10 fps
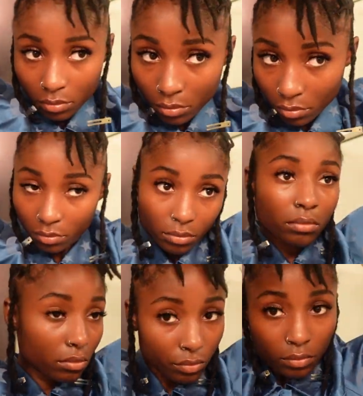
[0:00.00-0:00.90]
both
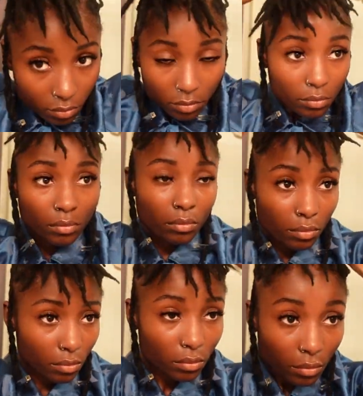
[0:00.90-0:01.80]
sides, and I'm just
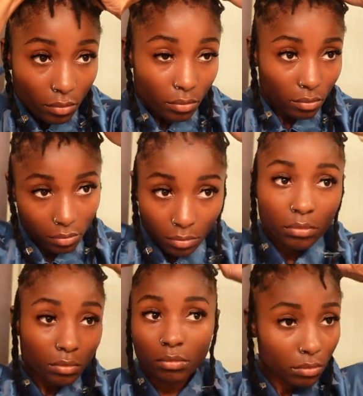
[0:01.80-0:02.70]
leaving those
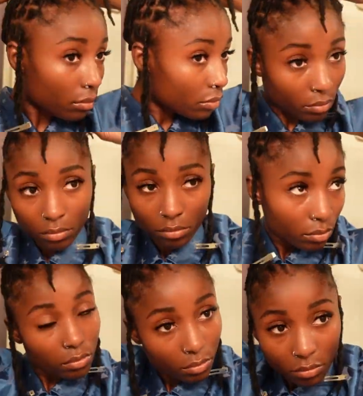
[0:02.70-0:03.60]
down on each
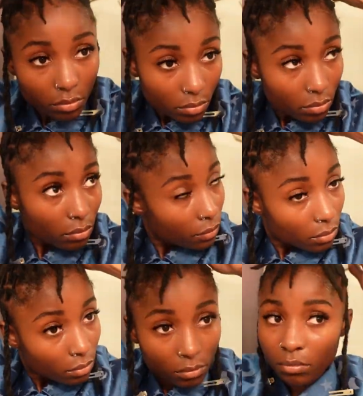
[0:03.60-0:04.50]
side,
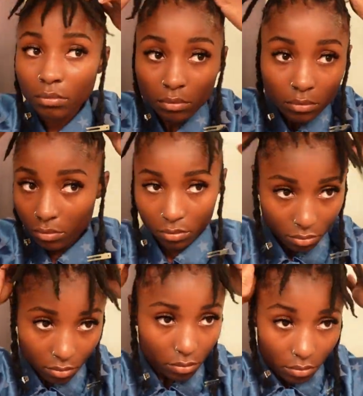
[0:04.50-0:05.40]
just putting the rest of my
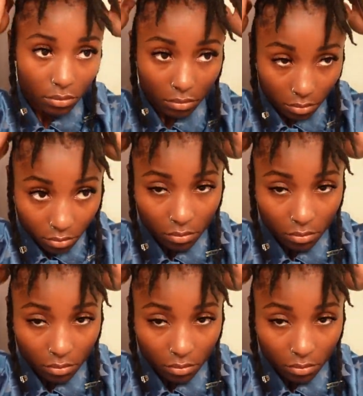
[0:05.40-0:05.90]
hair up in a